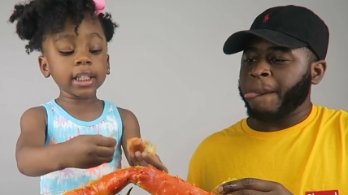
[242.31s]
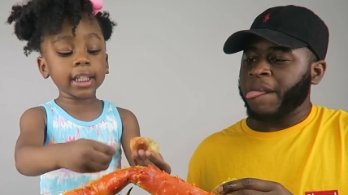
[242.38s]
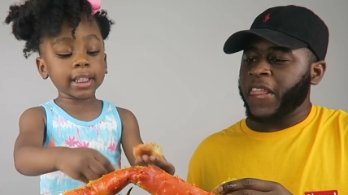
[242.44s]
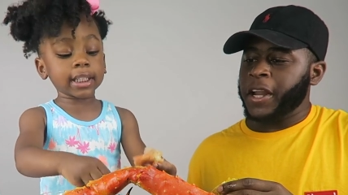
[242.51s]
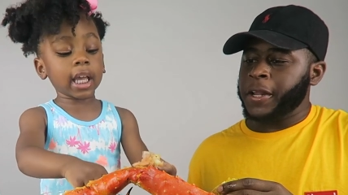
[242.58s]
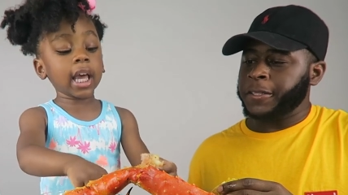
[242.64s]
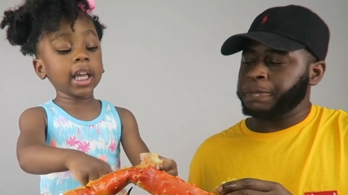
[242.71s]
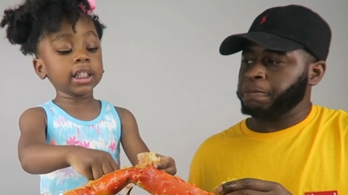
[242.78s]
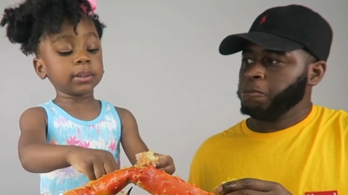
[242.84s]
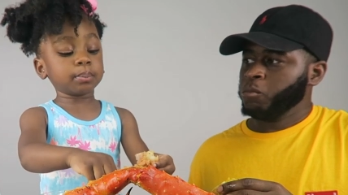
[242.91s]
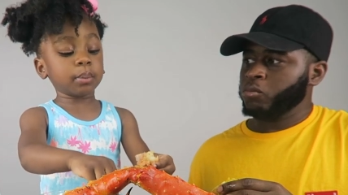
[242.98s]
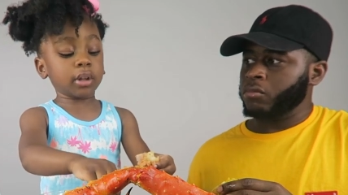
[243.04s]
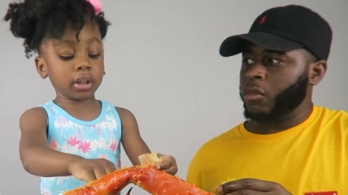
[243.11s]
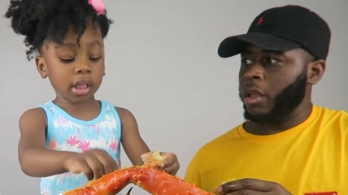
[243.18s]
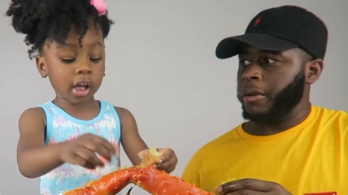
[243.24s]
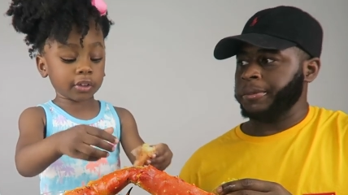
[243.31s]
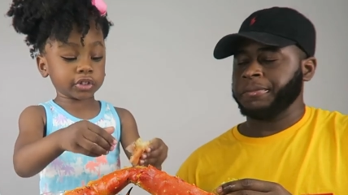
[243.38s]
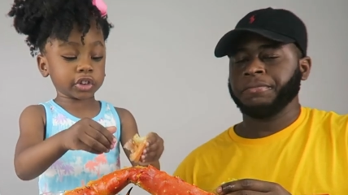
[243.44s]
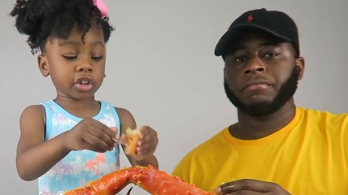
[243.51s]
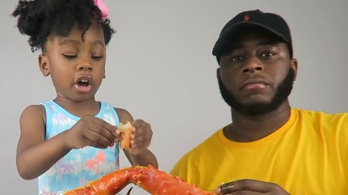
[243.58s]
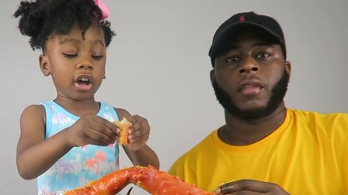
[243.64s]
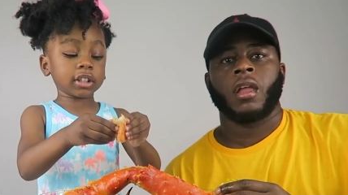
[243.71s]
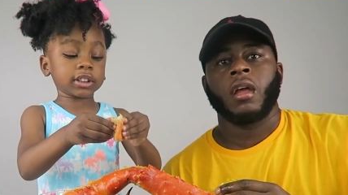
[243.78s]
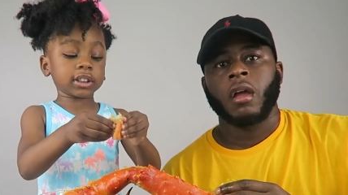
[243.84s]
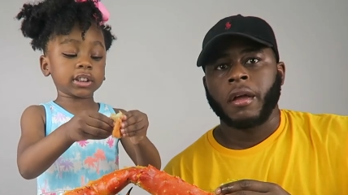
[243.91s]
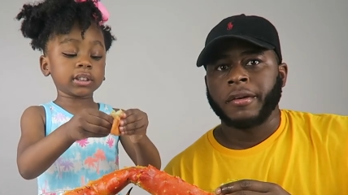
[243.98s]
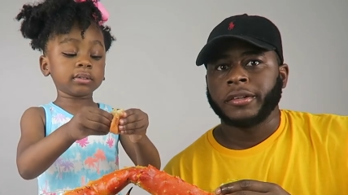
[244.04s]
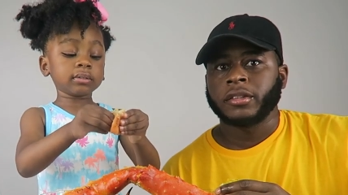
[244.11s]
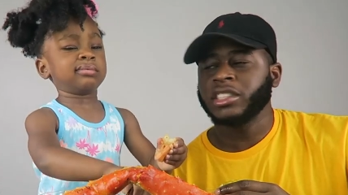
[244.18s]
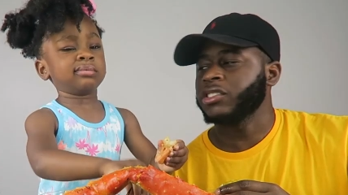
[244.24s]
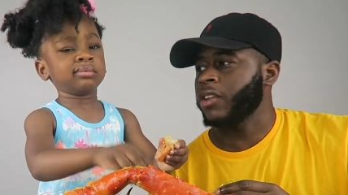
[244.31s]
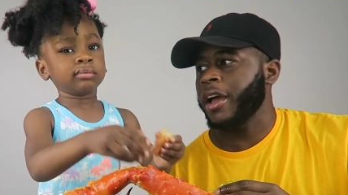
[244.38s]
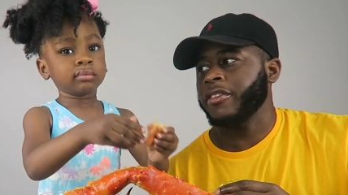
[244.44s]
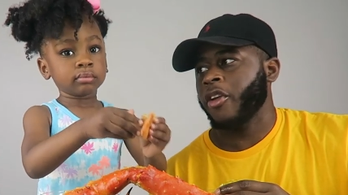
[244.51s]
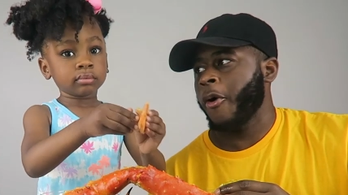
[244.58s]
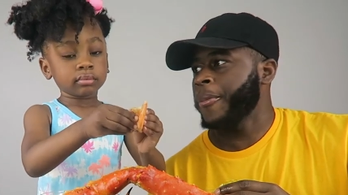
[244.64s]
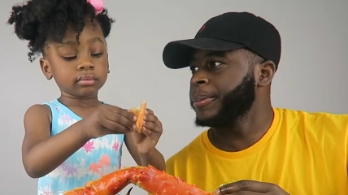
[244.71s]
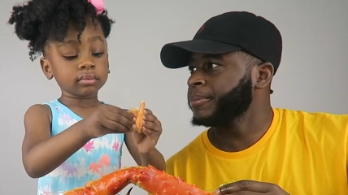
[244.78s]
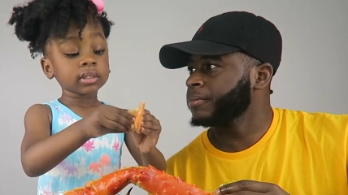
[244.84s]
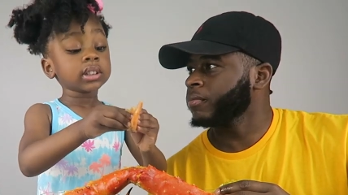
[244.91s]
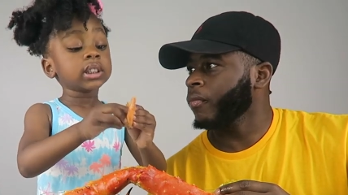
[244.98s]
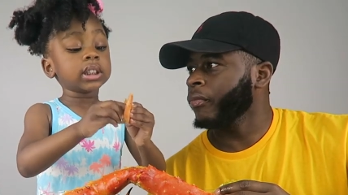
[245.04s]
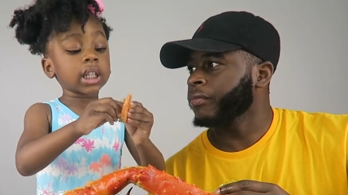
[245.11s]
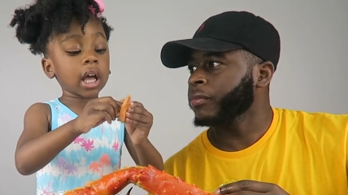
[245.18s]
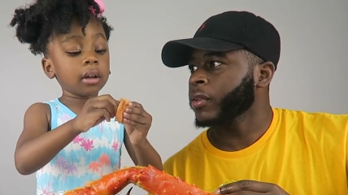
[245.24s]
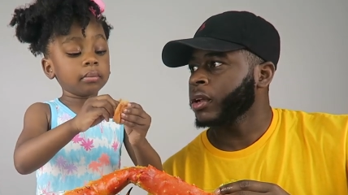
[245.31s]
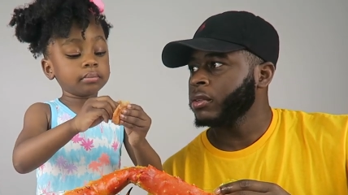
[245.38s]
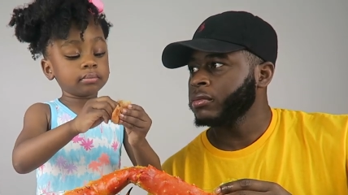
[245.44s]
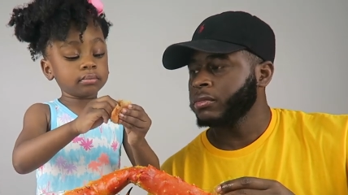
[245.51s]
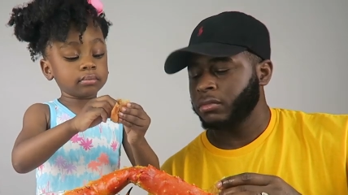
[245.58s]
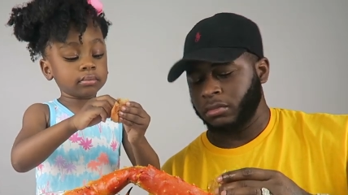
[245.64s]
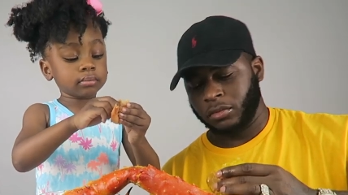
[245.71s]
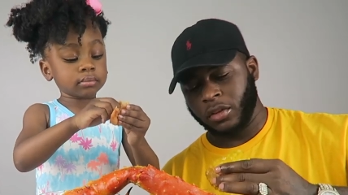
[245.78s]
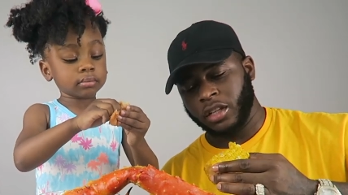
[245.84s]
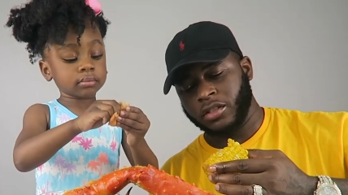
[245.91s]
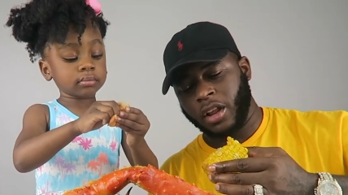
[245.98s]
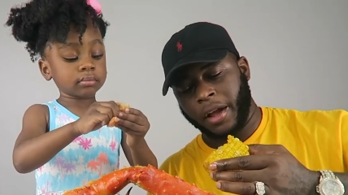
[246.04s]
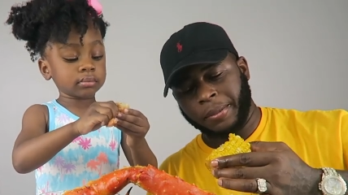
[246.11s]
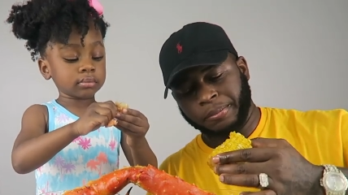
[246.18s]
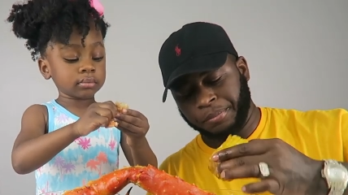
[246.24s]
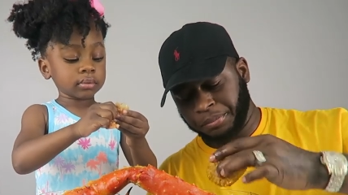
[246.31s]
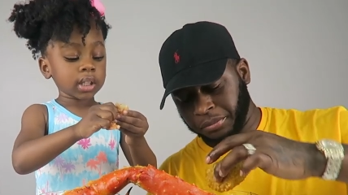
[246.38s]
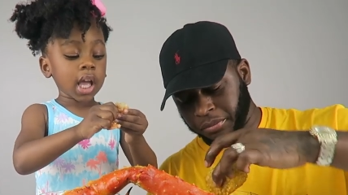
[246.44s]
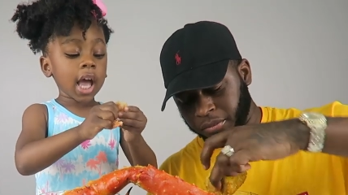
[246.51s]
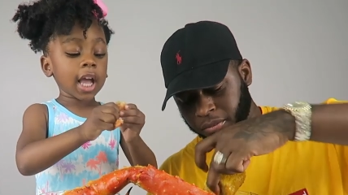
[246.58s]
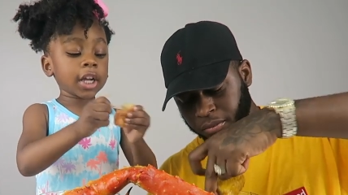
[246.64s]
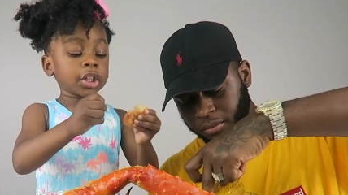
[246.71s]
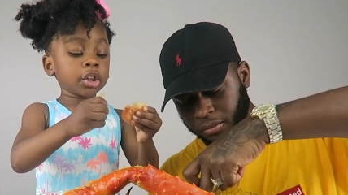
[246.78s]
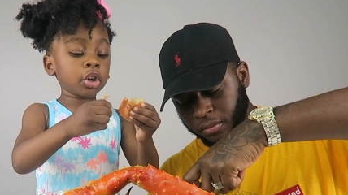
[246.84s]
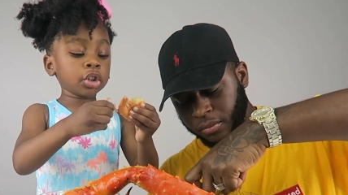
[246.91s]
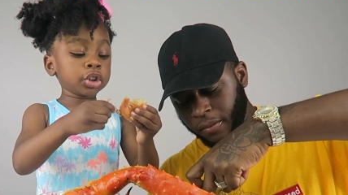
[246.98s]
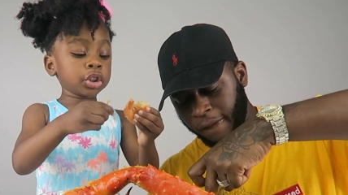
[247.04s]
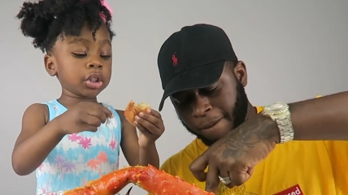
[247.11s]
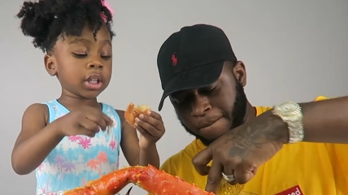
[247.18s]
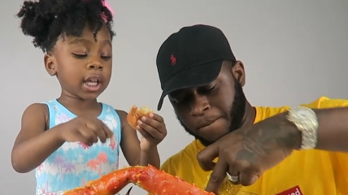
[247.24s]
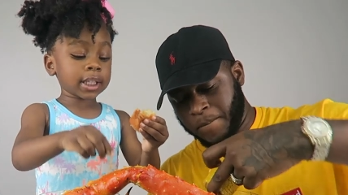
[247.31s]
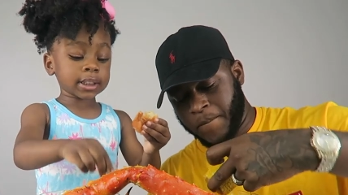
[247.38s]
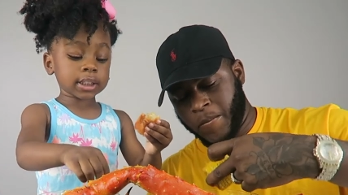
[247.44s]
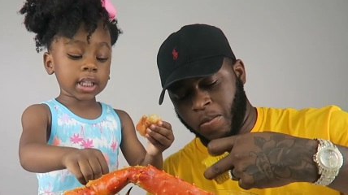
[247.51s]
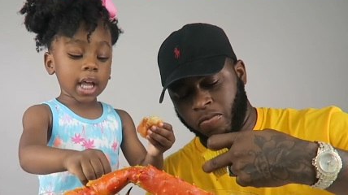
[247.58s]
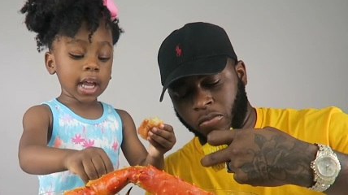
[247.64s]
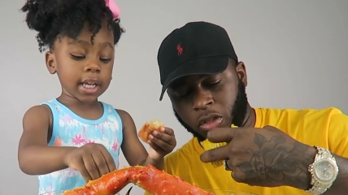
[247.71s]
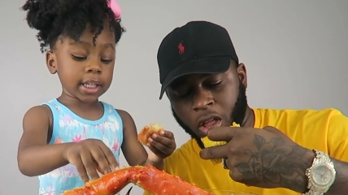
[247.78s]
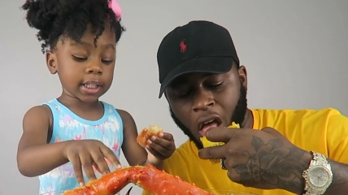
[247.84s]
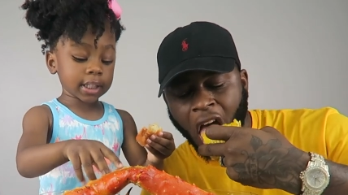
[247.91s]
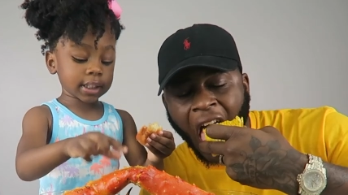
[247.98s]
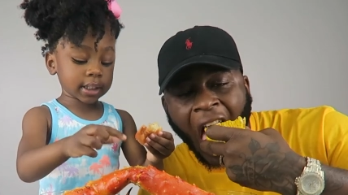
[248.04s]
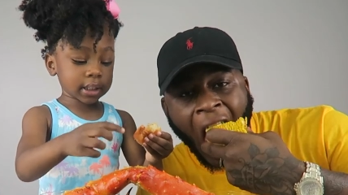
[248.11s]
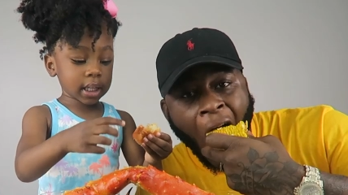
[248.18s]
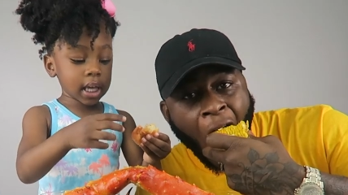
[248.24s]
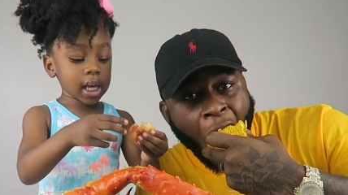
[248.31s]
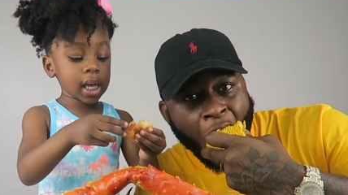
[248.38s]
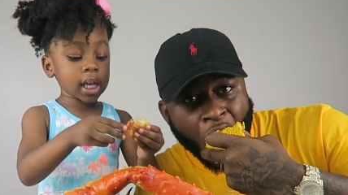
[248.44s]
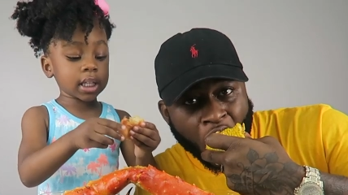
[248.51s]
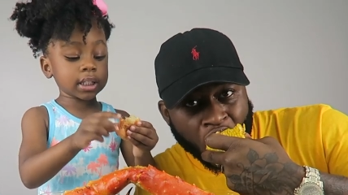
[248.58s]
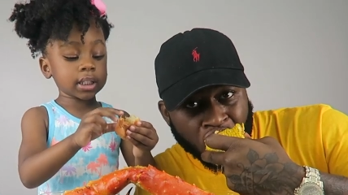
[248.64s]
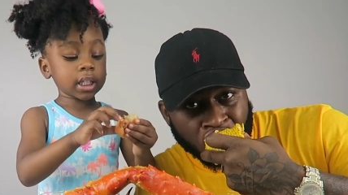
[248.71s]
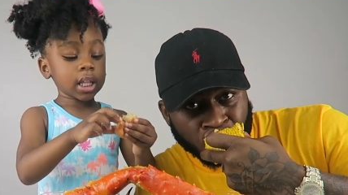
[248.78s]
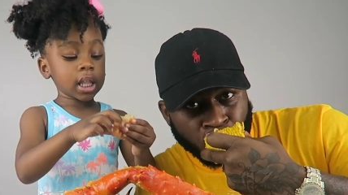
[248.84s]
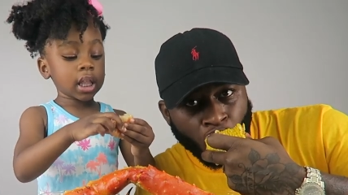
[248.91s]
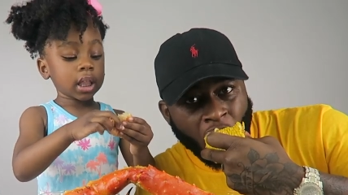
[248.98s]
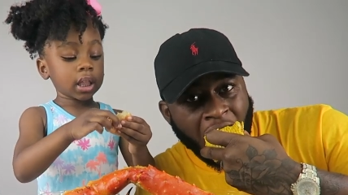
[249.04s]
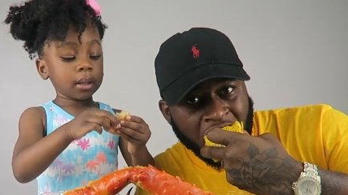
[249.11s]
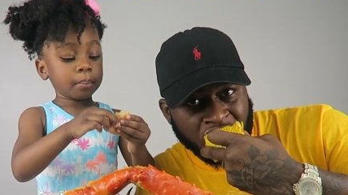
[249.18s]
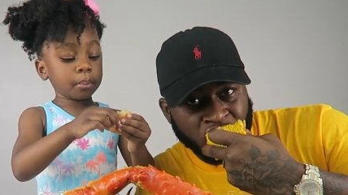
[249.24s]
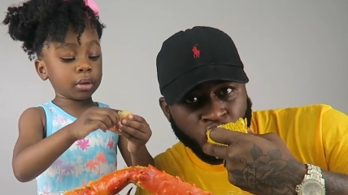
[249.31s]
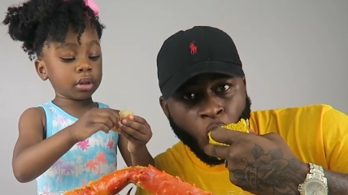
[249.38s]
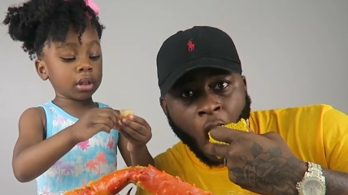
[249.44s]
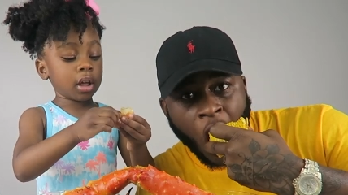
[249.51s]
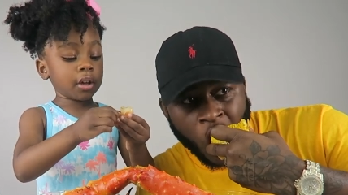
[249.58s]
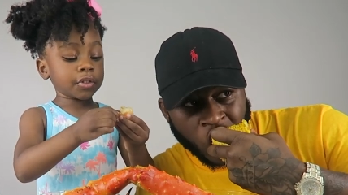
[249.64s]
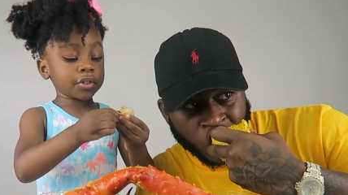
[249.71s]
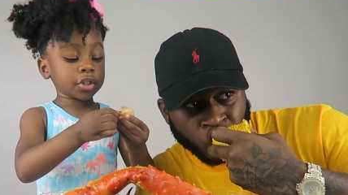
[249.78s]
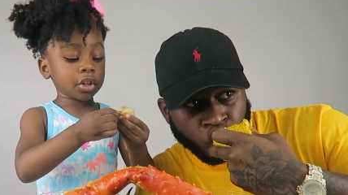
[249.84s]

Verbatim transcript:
Speaker 1: you it is beloved sauce.
Speaker 2: It's not though.
Speaker 1: Yeah.
Speaker 2: It's not.
Speaker 1: I told you last night it is beloved